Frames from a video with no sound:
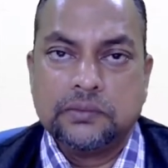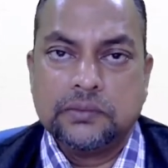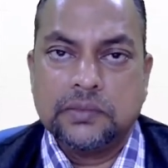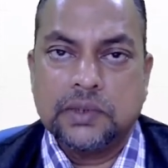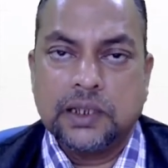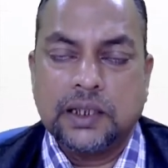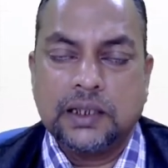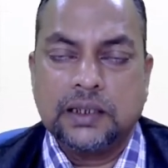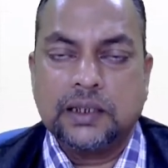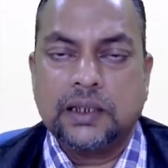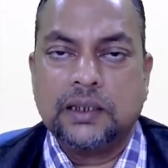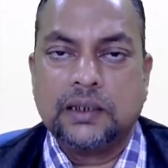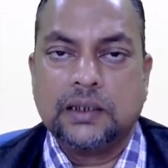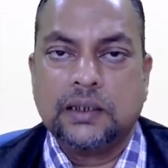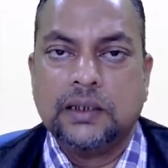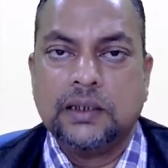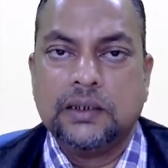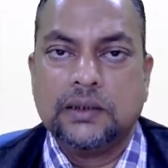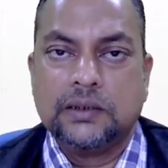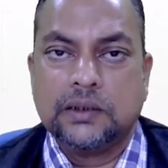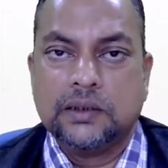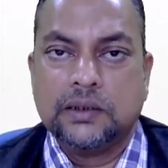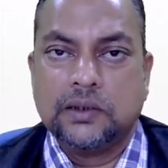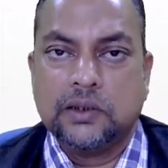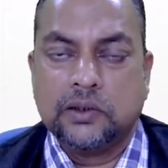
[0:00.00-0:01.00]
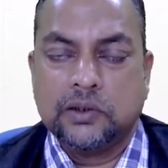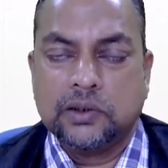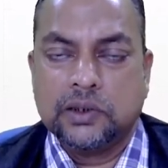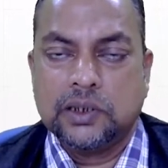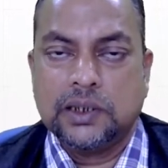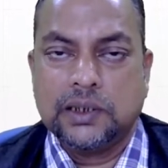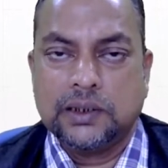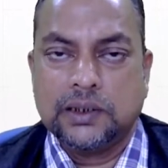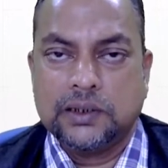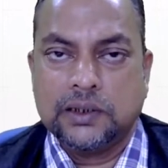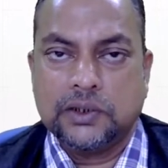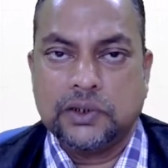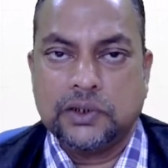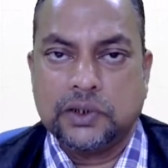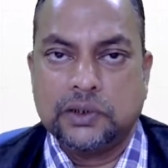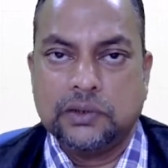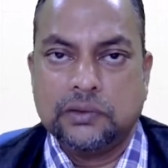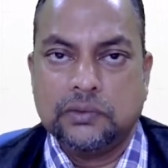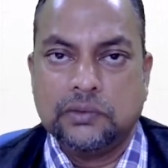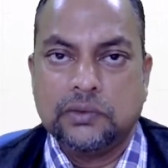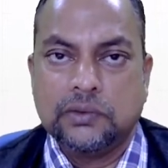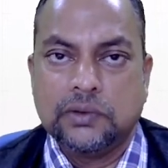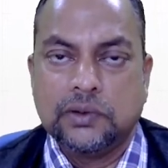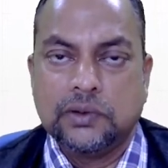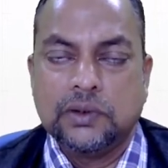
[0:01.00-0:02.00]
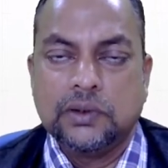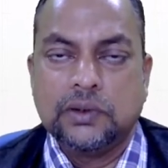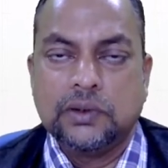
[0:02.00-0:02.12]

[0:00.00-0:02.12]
hierarchies in the organization,